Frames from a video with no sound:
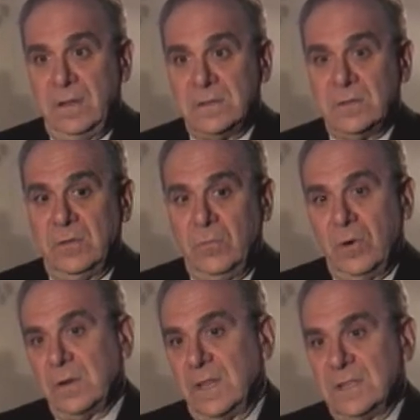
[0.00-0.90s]
And so the
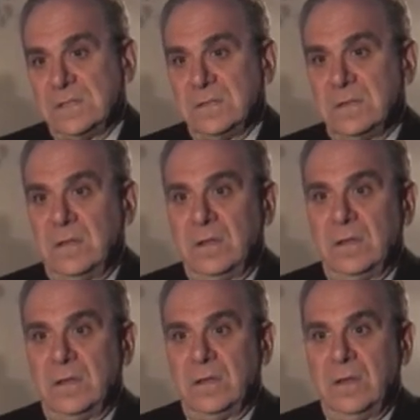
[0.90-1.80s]
work that's
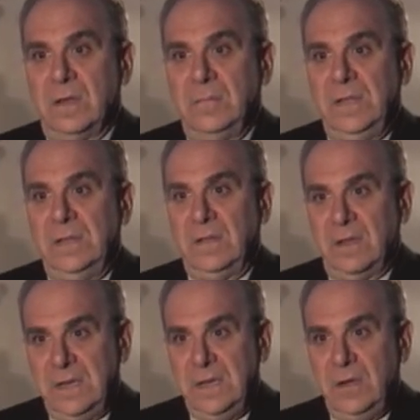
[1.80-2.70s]
being
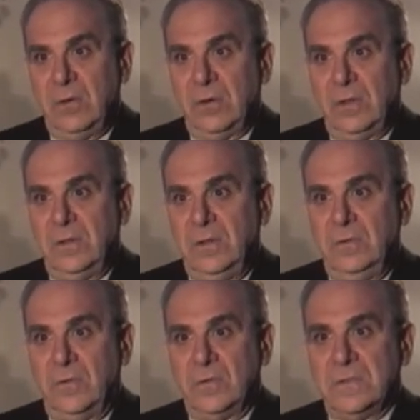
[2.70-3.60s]
done here and other
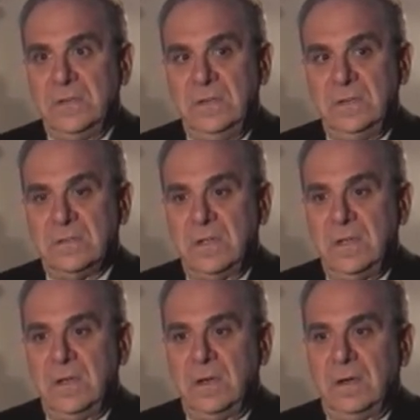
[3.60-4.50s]
universities
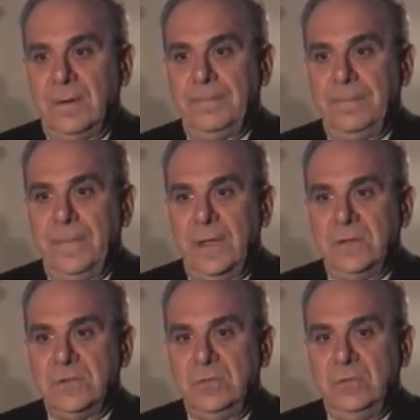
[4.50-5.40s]

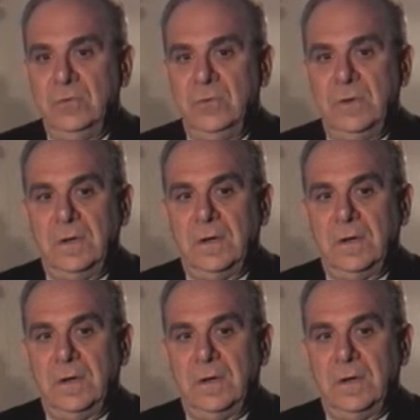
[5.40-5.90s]
to